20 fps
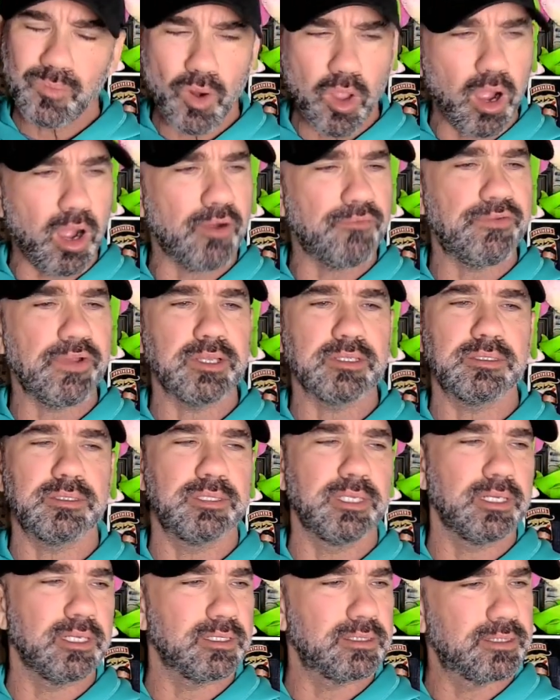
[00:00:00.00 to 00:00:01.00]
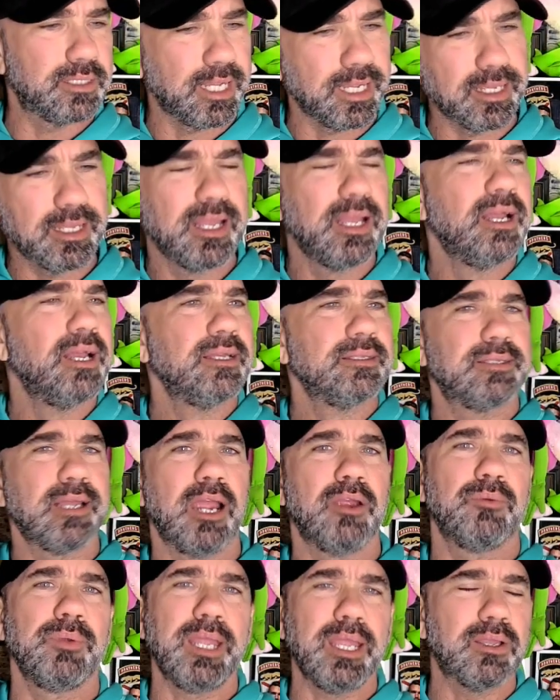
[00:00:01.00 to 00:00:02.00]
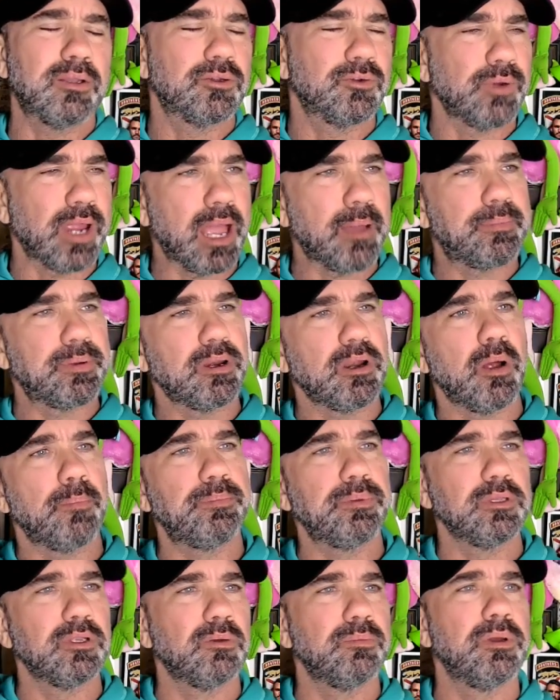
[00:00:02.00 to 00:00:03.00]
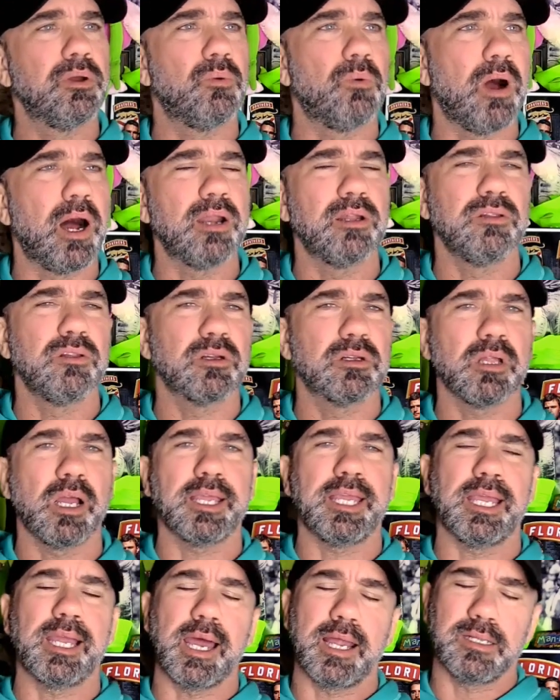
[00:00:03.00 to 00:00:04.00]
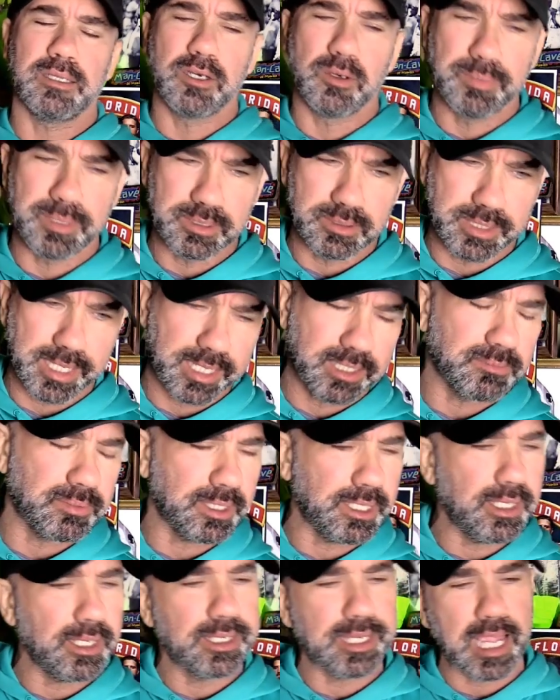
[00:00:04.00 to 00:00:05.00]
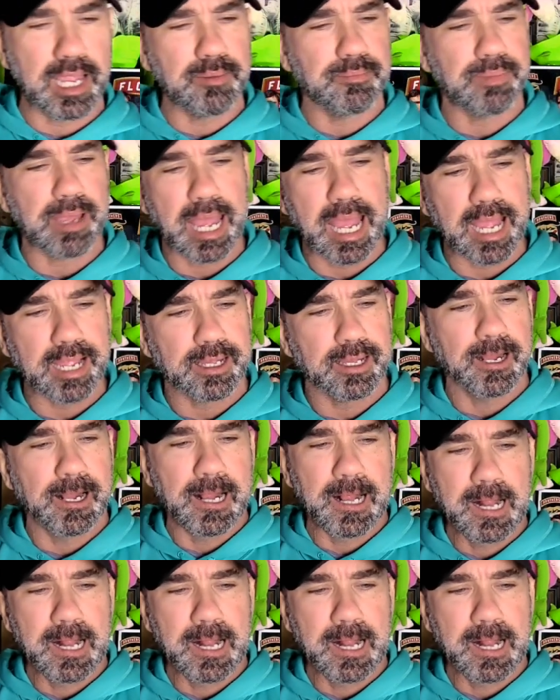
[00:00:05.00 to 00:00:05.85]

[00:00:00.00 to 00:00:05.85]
Offense did his thing. Tyreek cramping up a little bit. Waddle looked like he got a little bit dinged, but he came back.